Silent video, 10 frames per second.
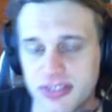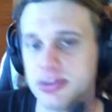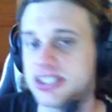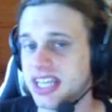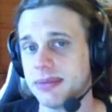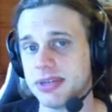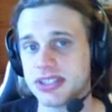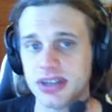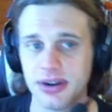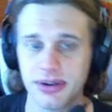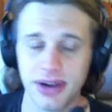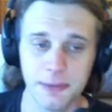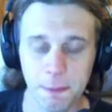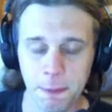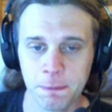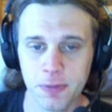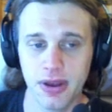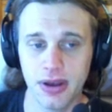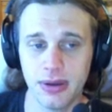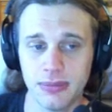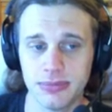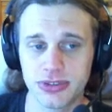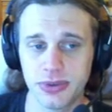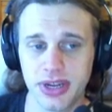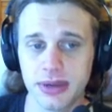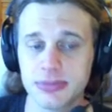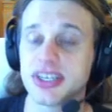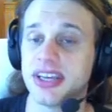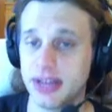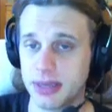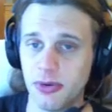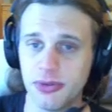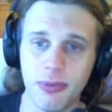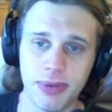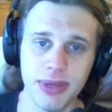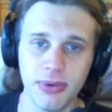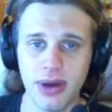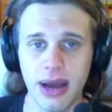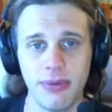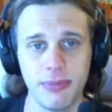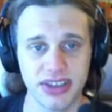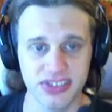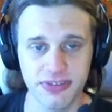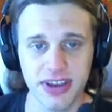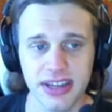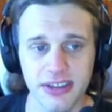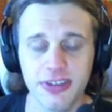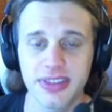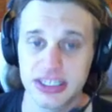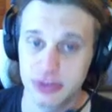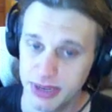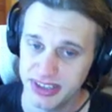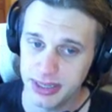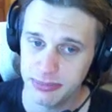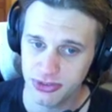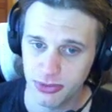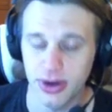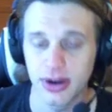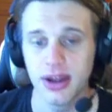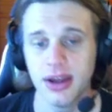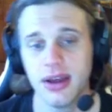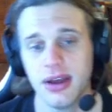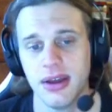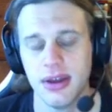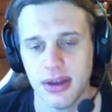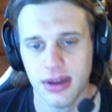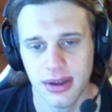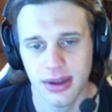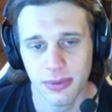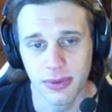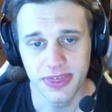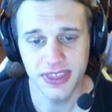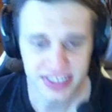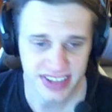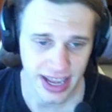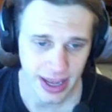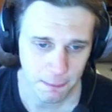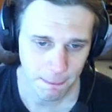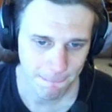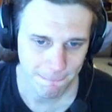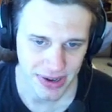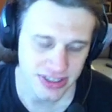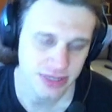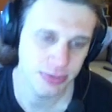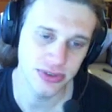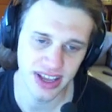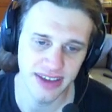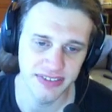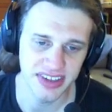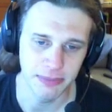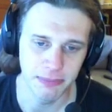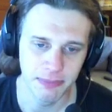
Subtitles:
much damage, right? So when it comes to killing multiple people, I won't be as effective. That's what my team's for. With this game, you're not supposed to have a team.